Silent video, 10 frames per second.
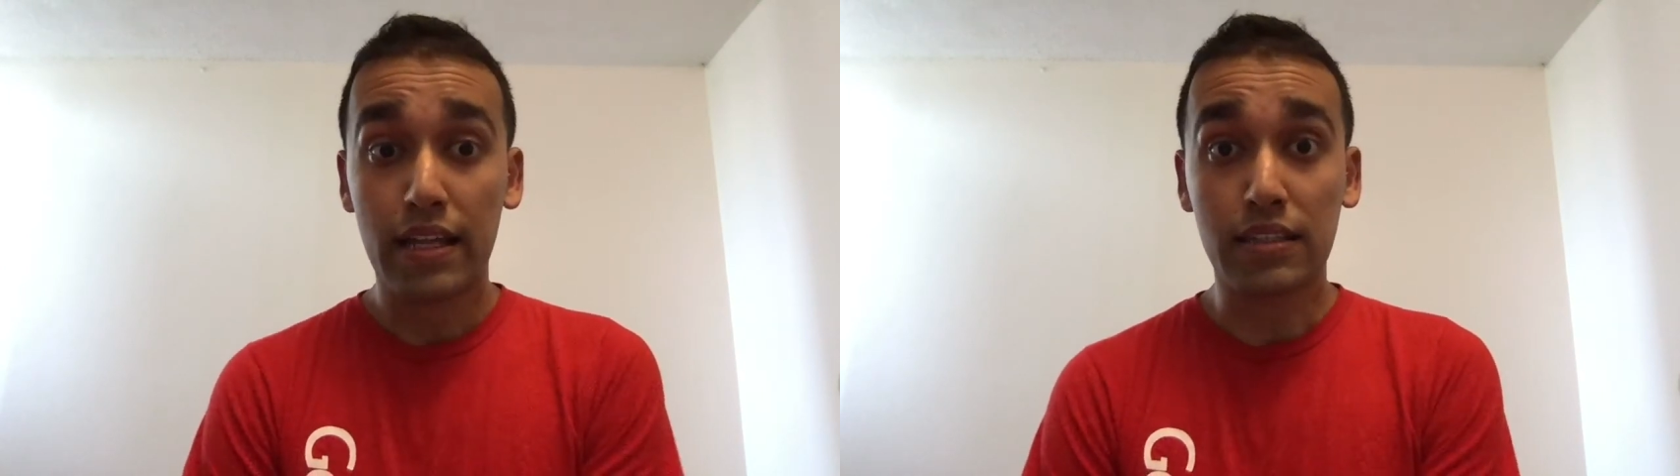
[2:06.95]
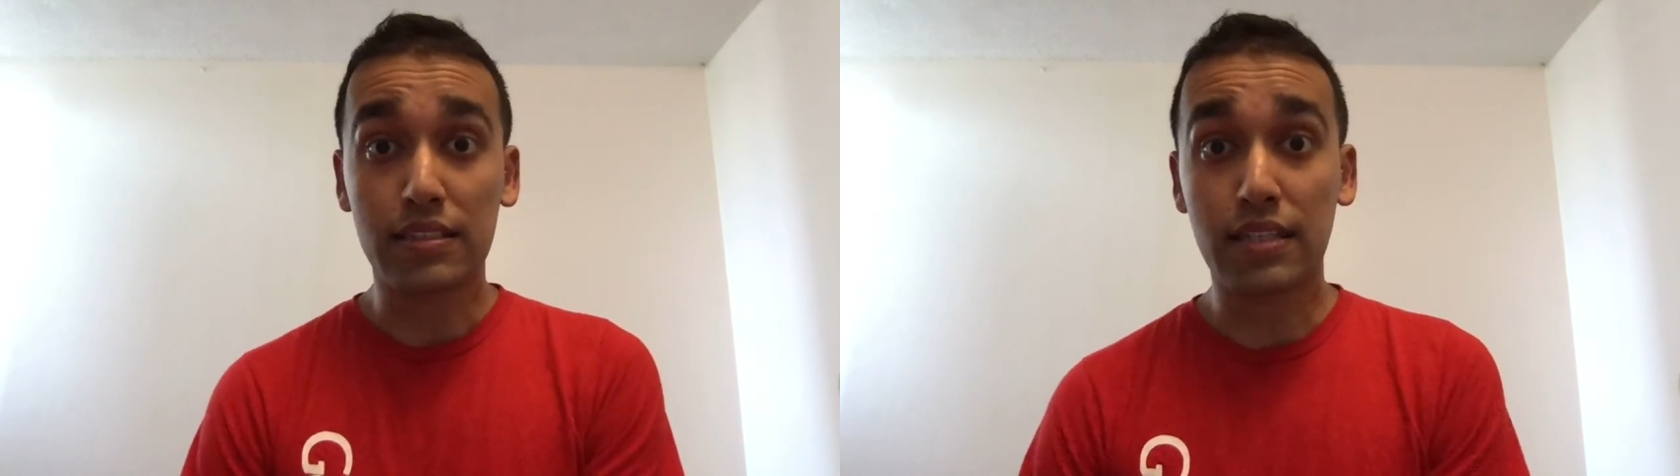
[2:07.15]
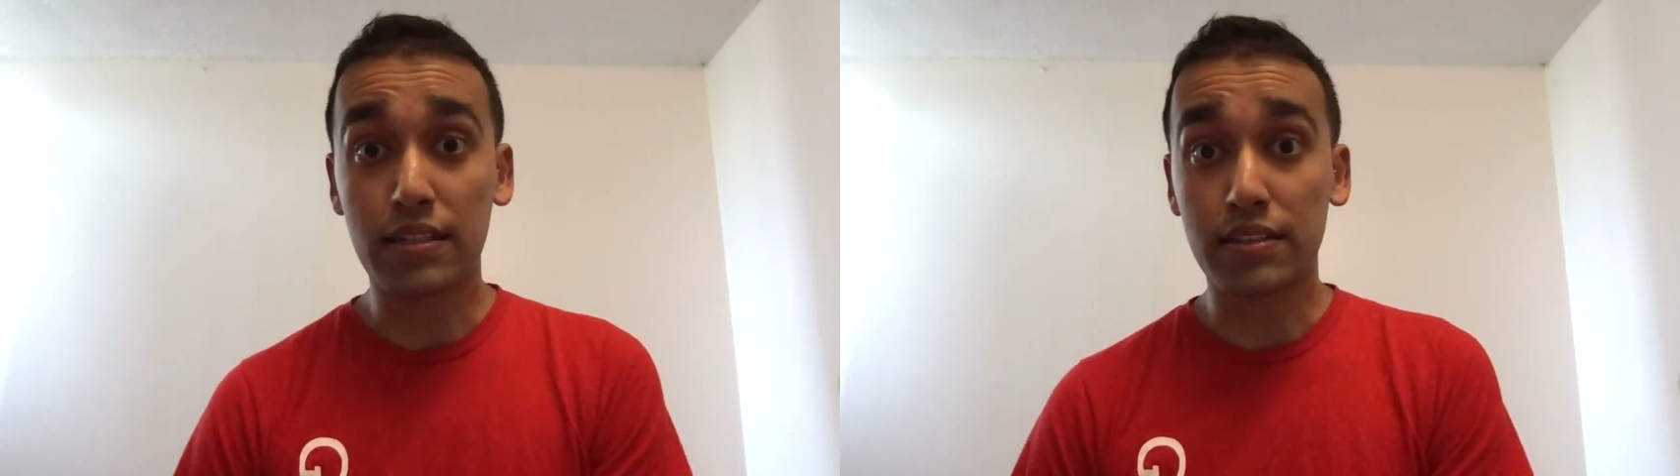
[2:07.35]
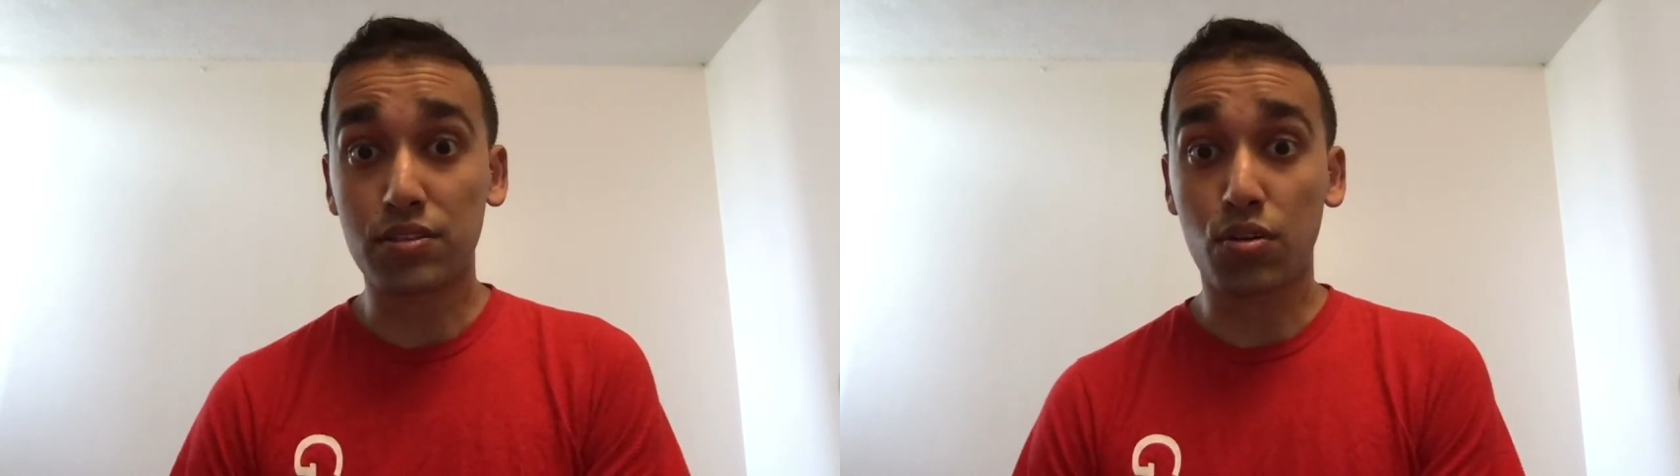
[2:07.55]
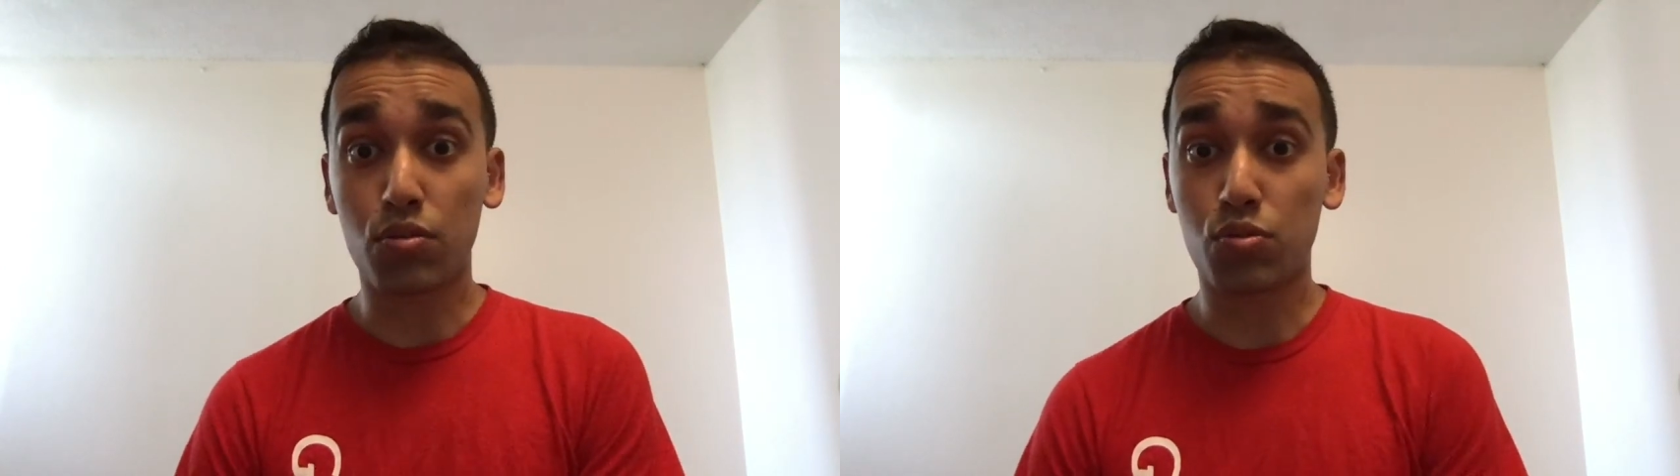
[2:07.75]
the
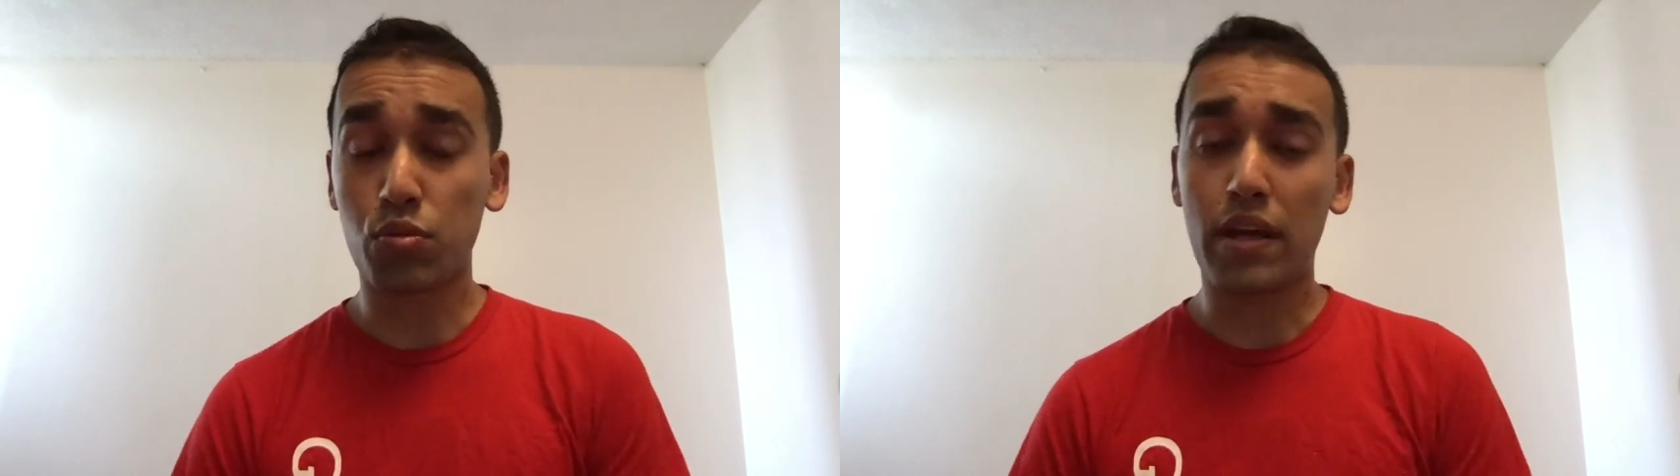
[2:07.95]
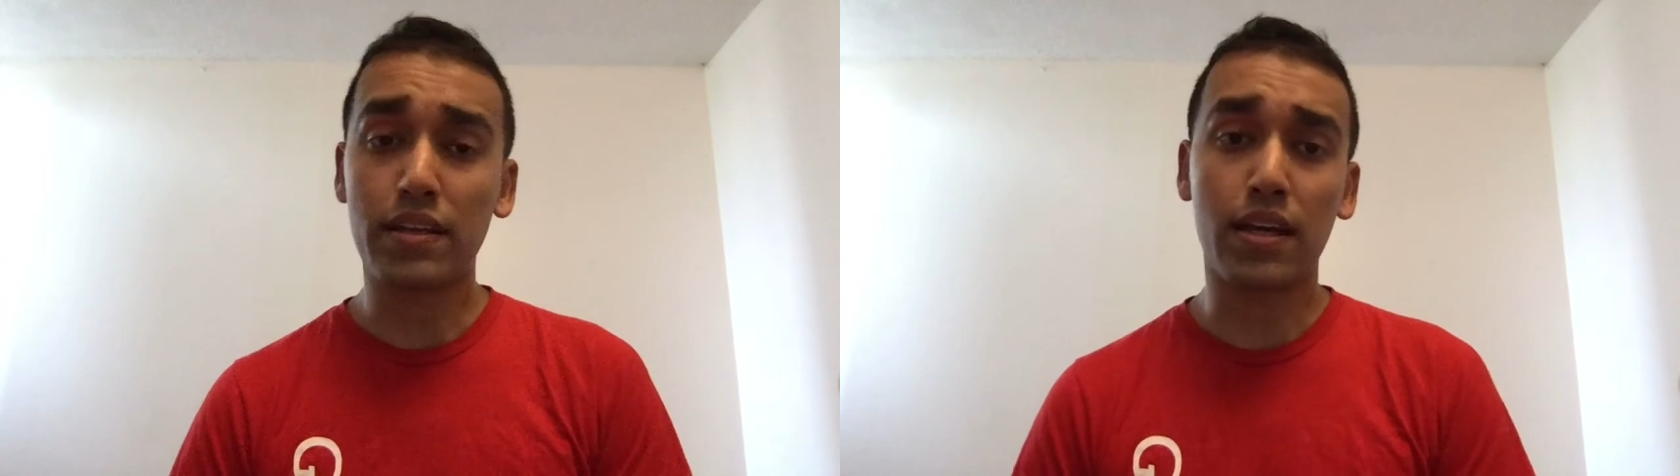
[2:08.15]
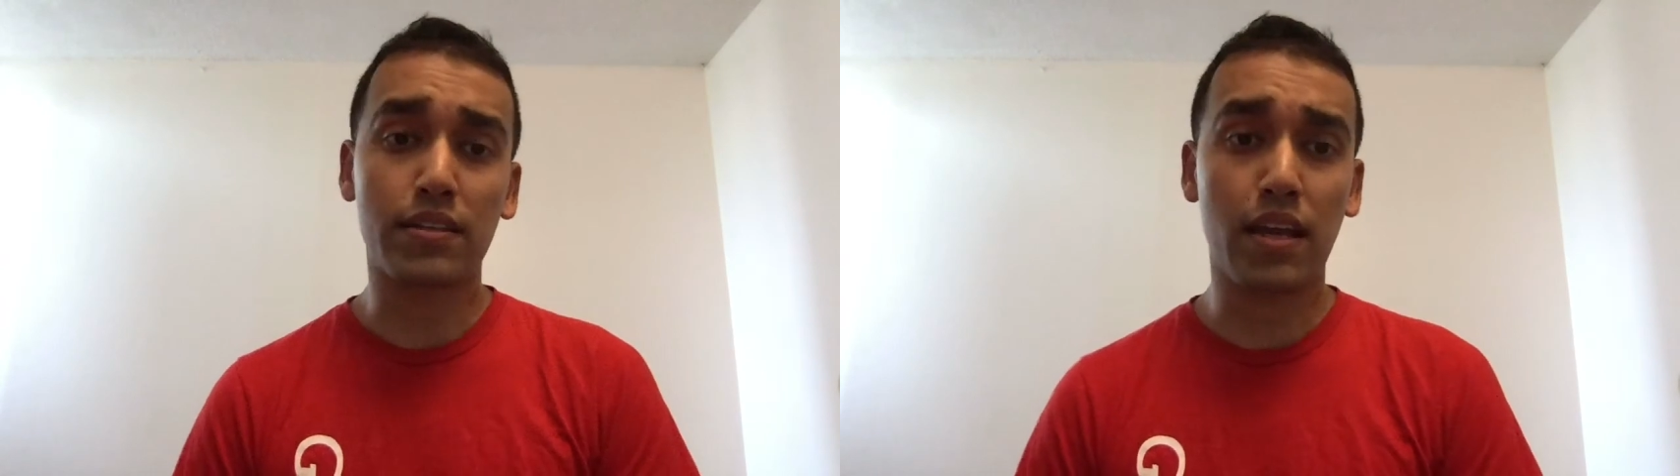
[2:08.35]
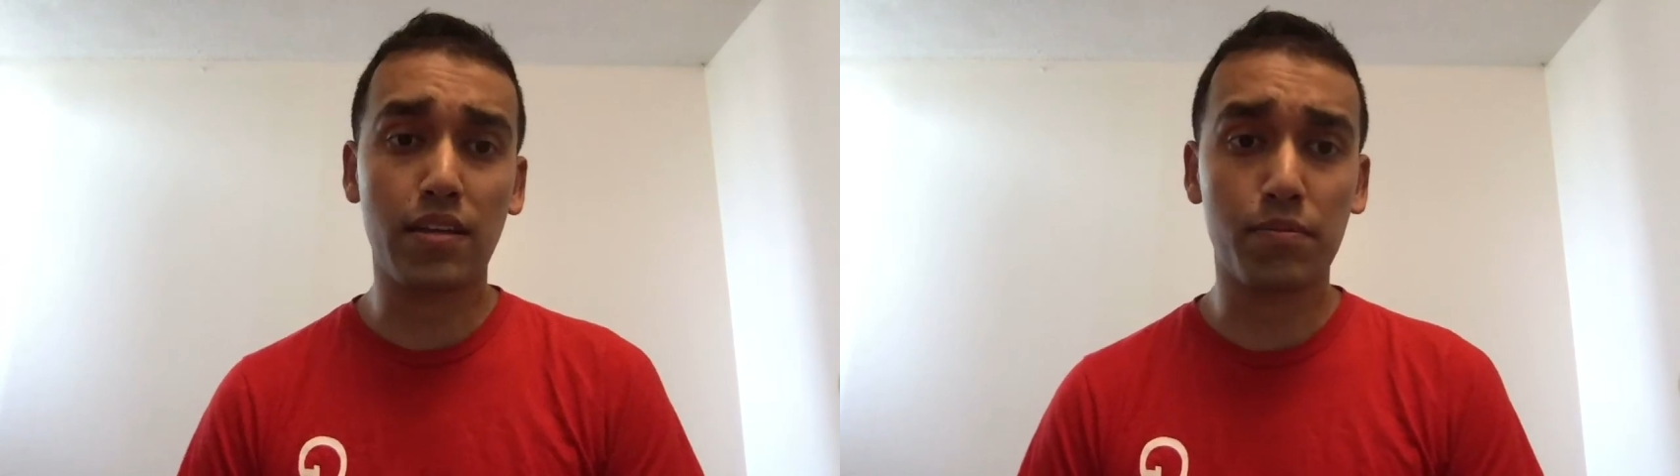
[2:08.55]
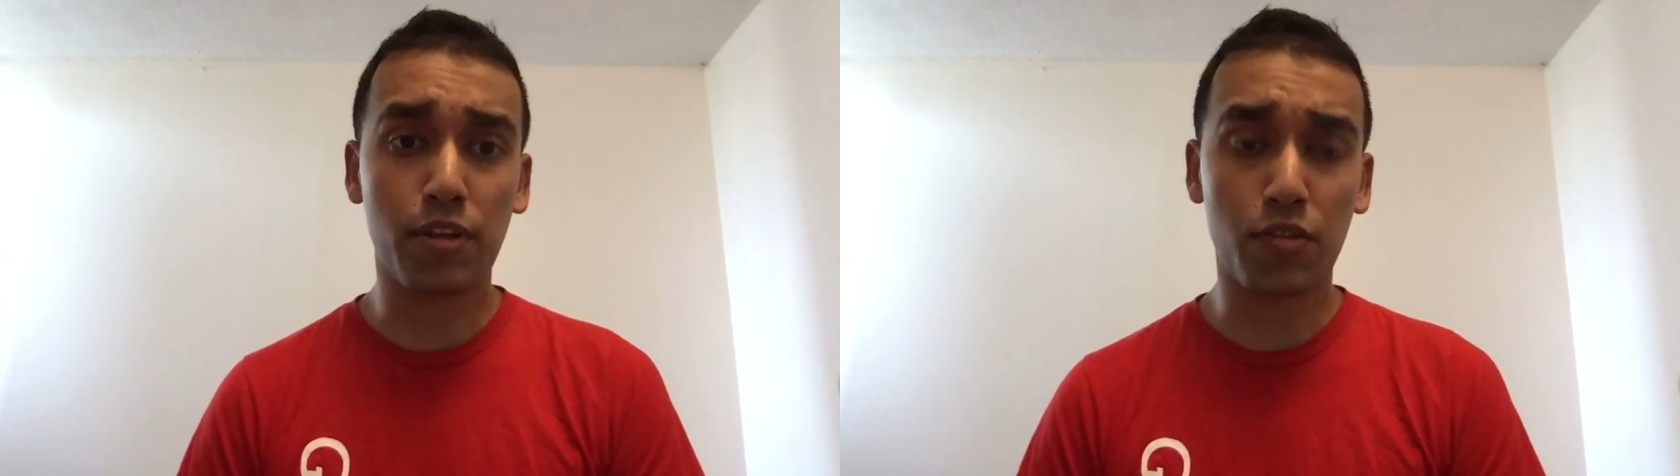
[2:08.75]
Celtics go through. And yeah,
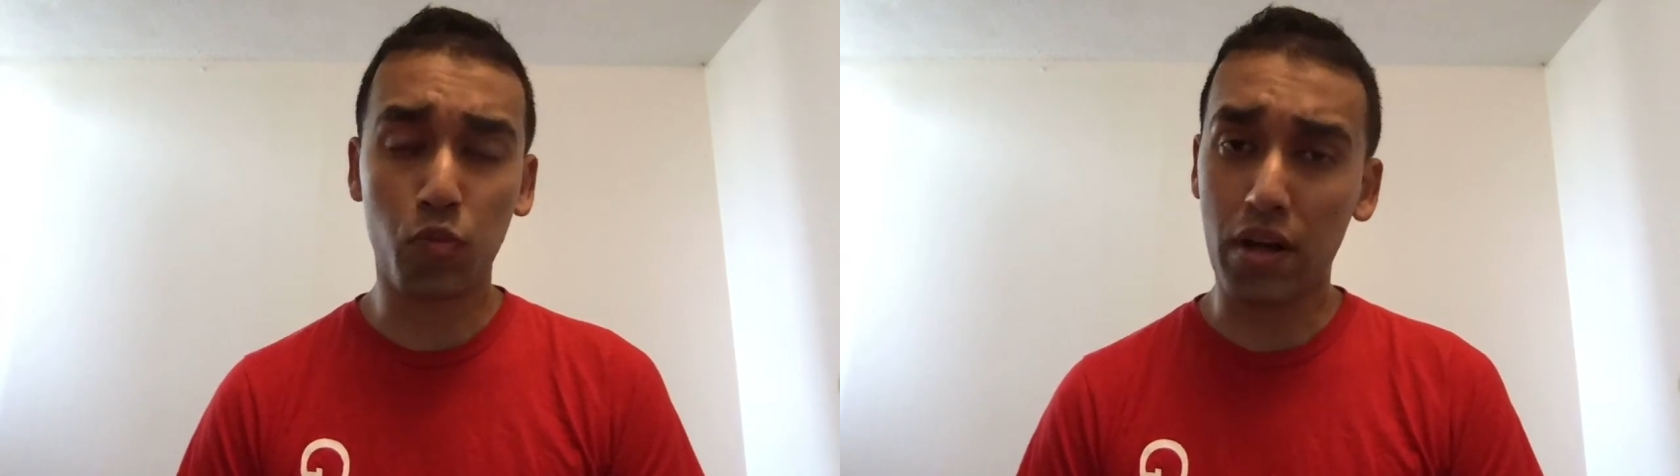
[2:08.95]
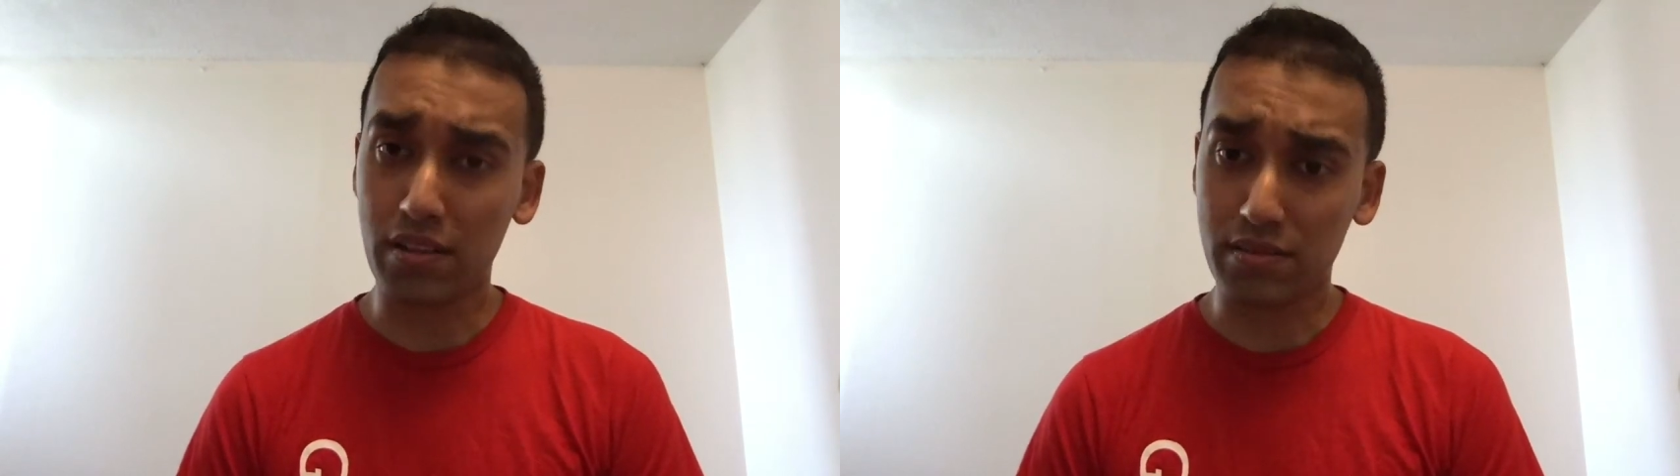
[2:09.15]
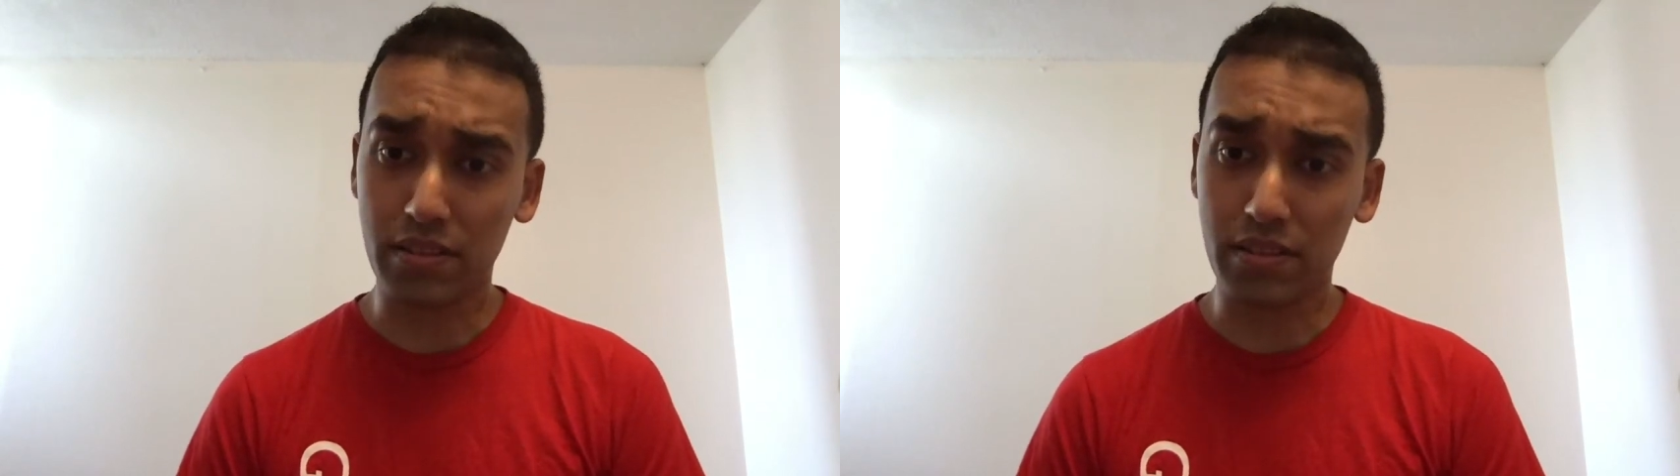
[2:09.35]
Tatum played well.